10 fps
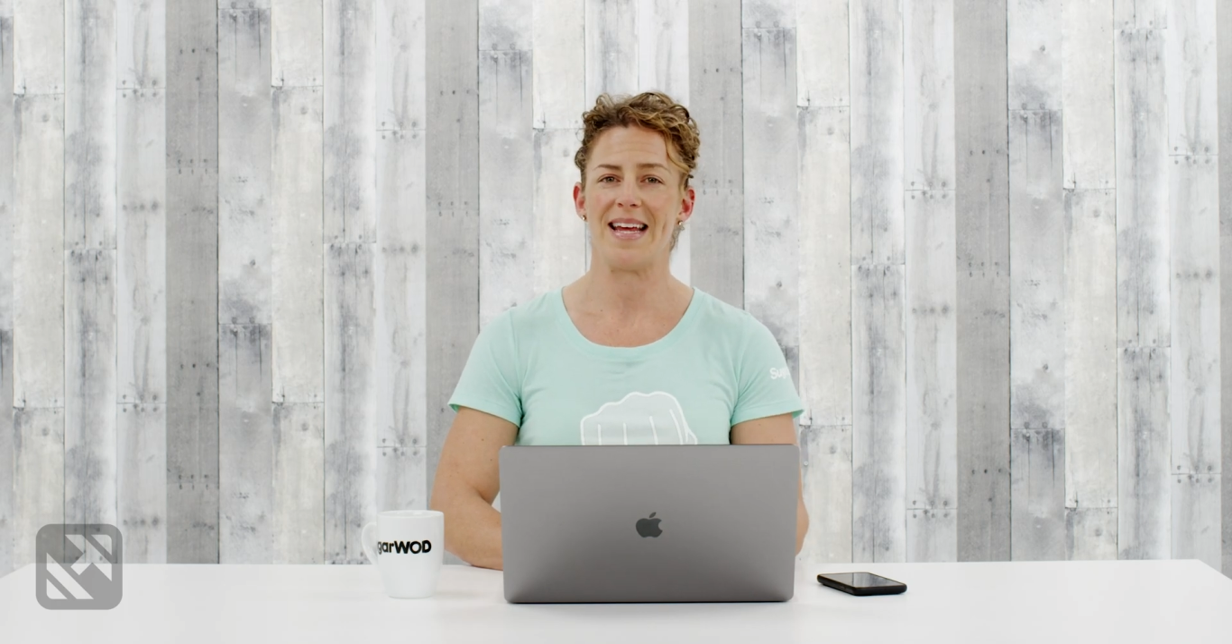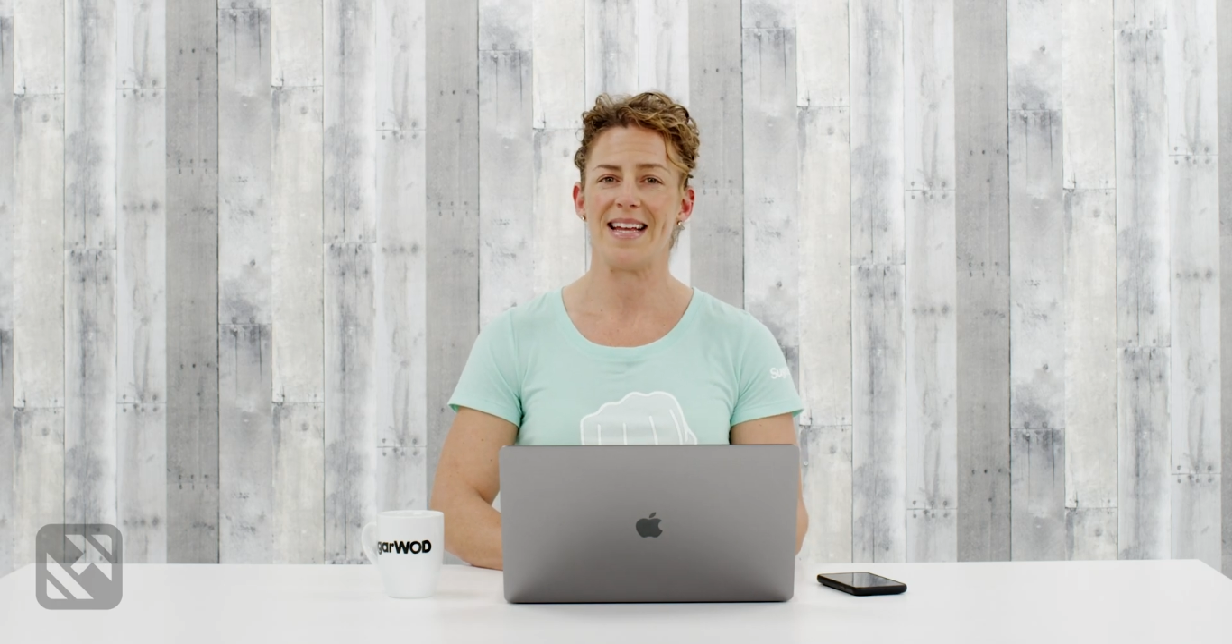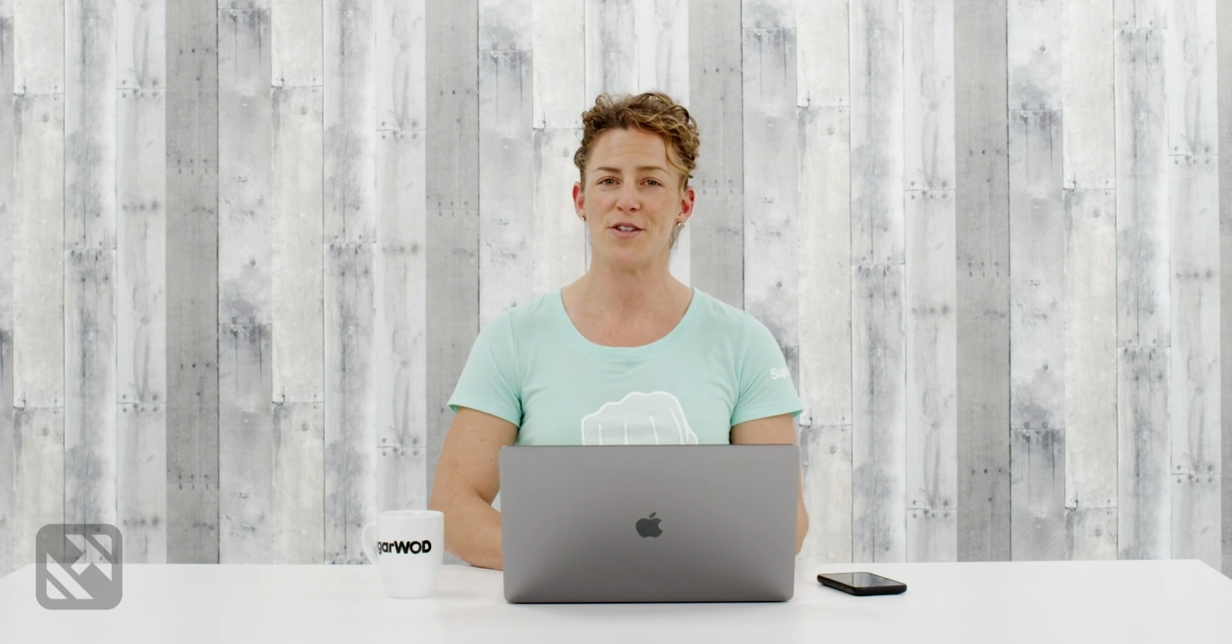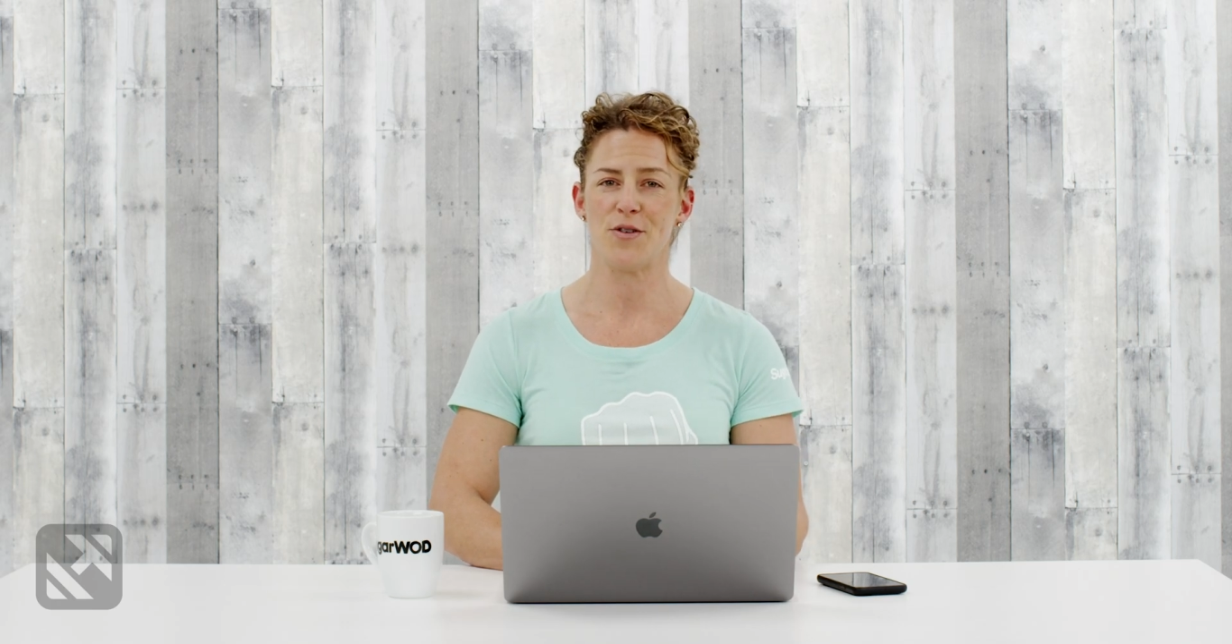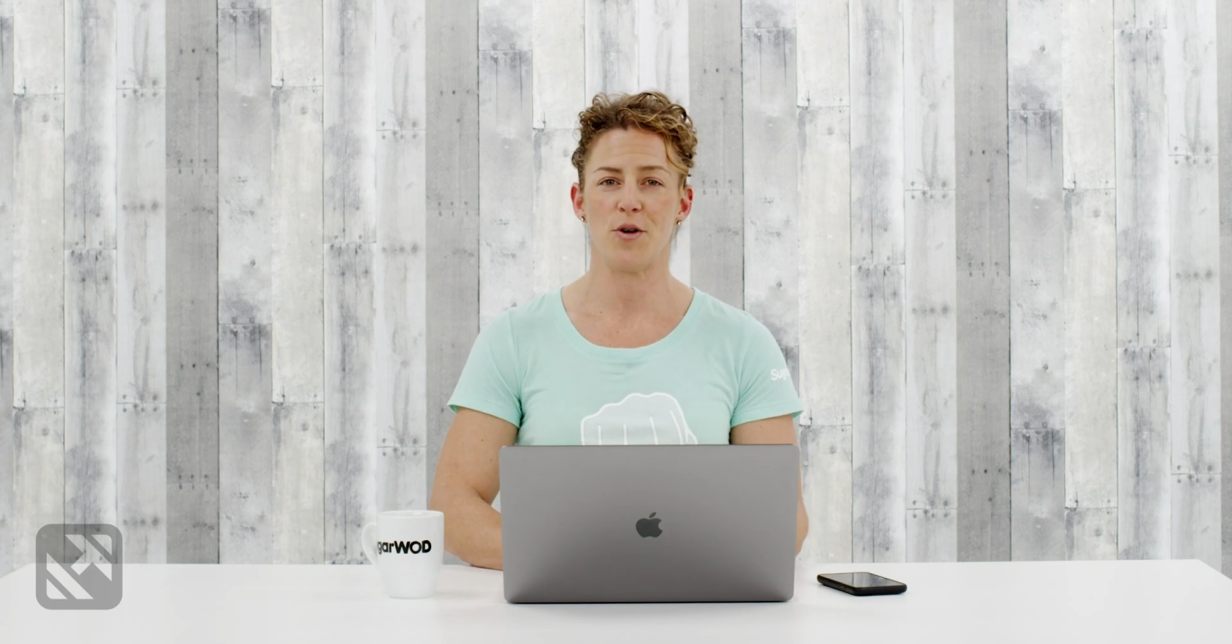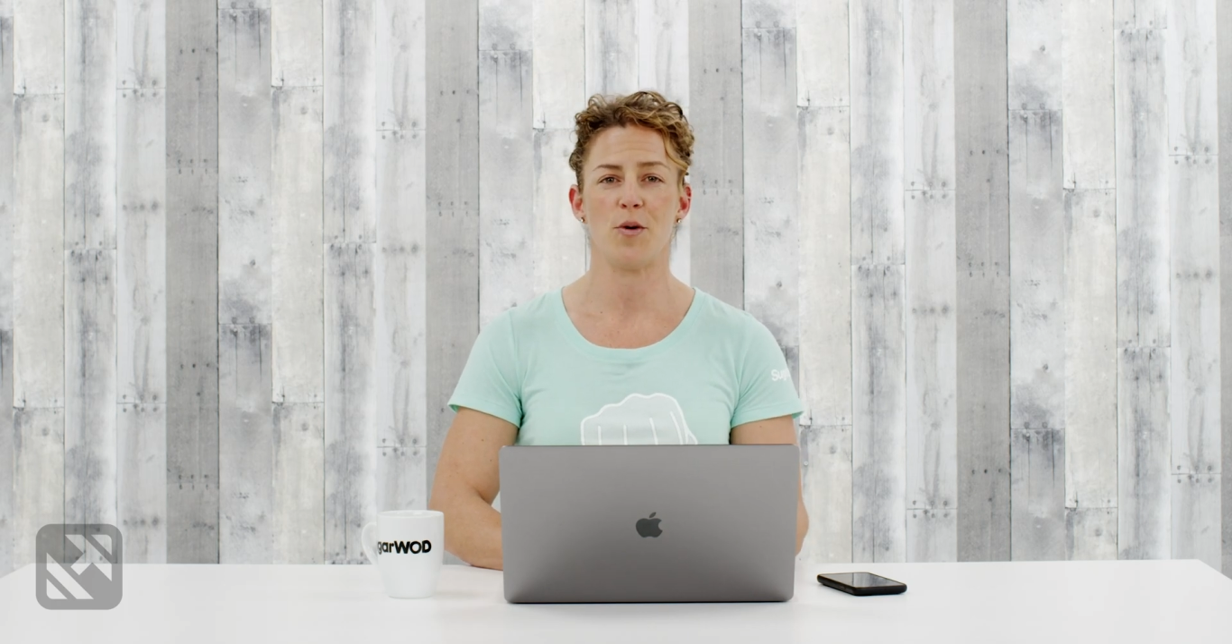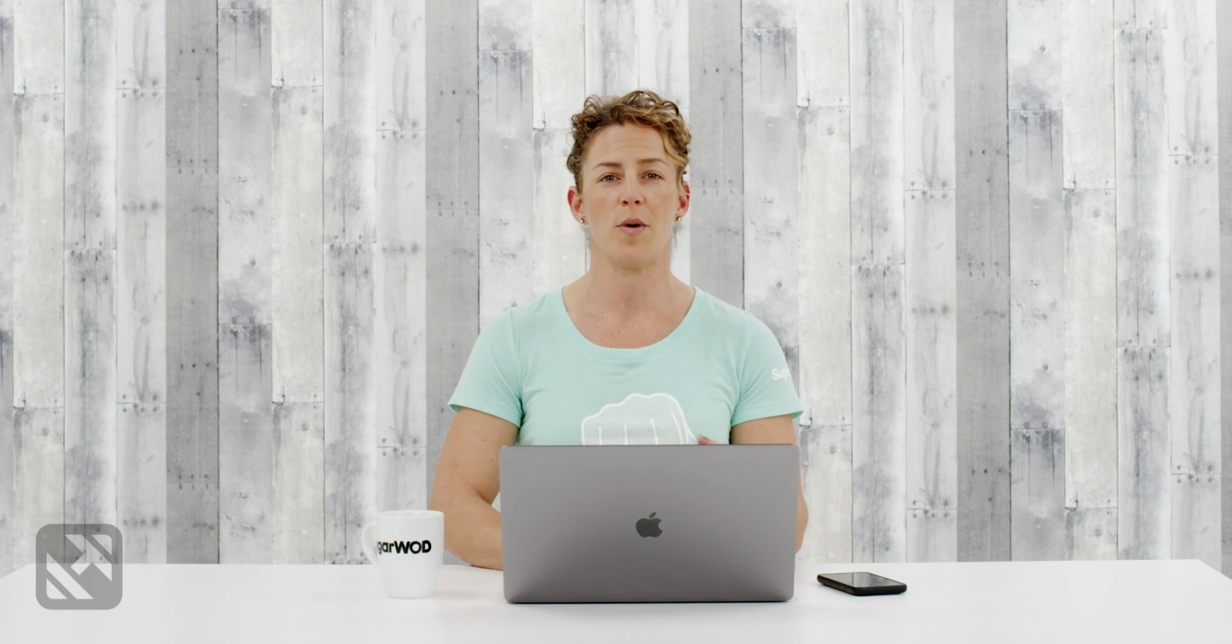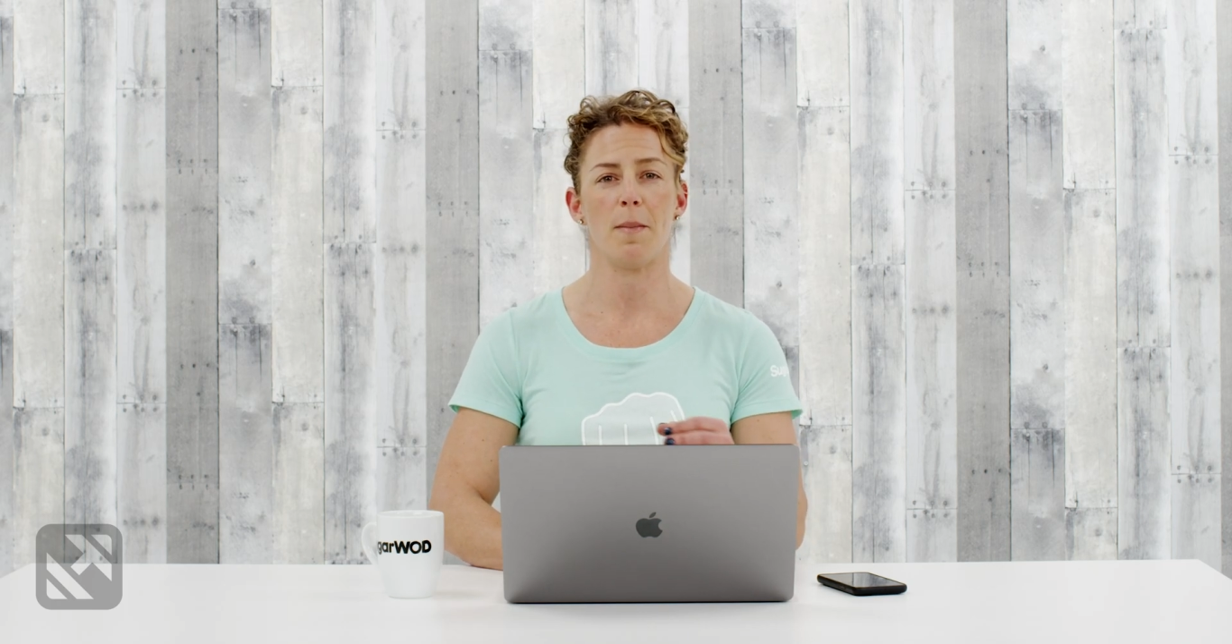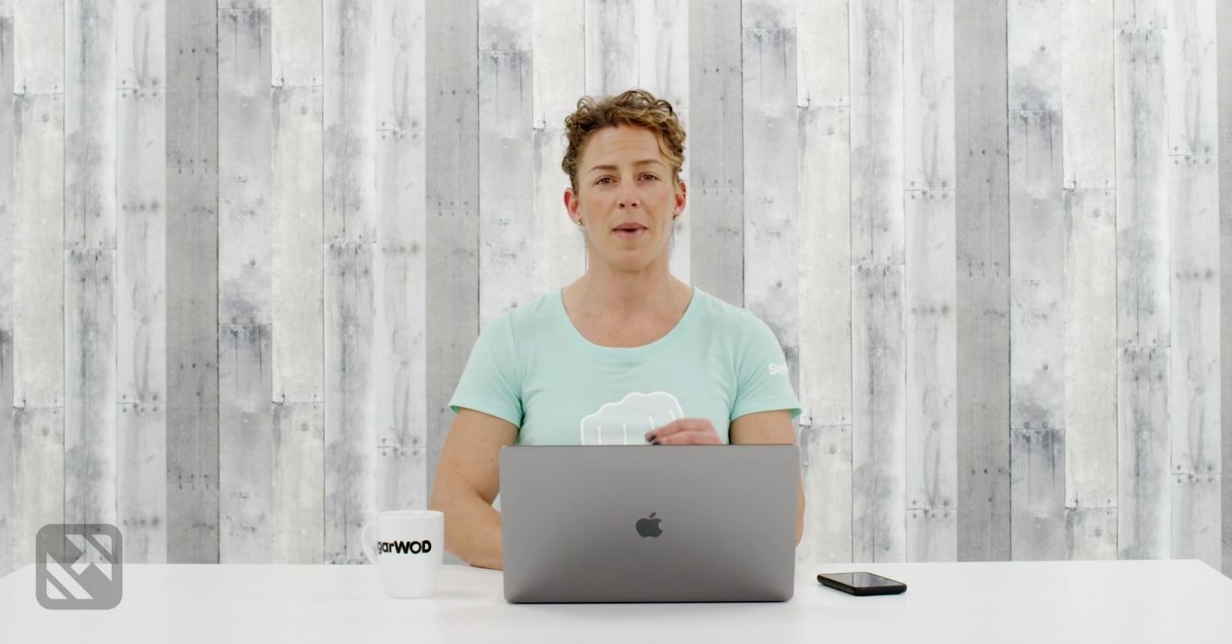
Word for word: into